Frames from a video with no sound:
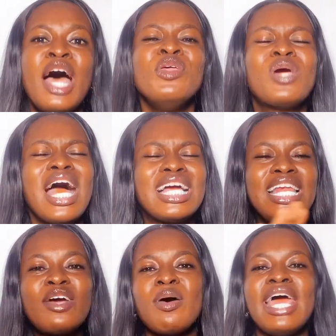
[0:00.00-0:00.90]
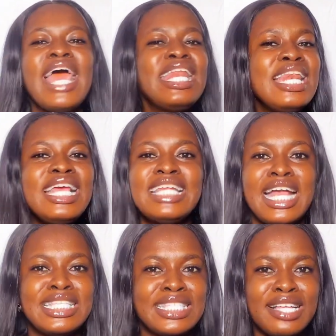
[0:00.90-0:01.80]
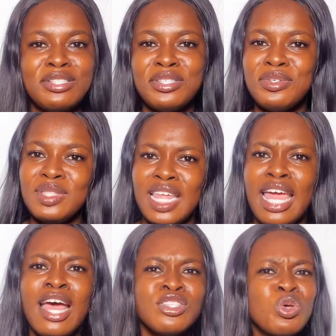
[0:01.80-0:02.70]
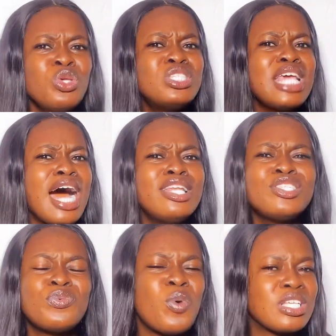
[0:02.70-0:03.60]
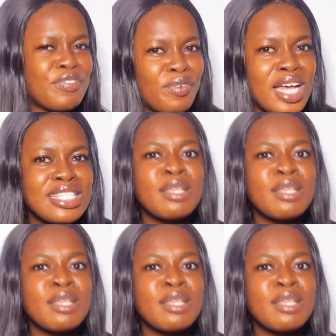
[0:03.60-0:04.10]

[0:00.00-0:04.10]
you can click on any link that is sent to you there. So you see how this works fast.